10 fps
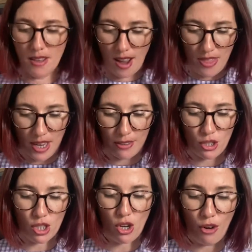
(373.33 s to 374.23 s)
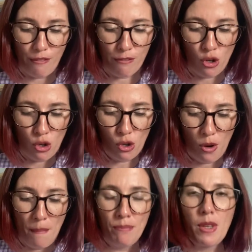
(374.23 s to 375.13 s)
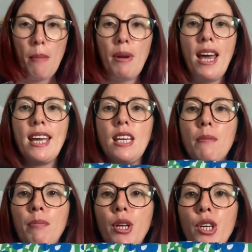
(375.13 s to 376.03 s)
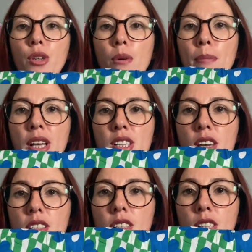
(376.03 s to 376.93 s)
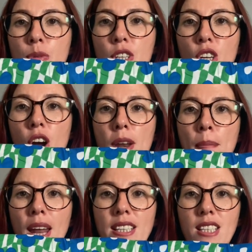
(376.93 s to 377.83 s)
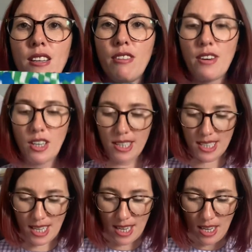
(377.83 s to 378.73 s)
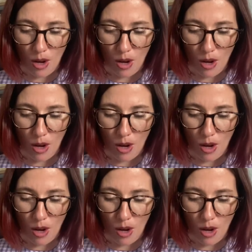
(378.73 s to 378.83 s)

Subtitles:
And then I've just gone for plain blue buttons, which kind of blend in very nicely.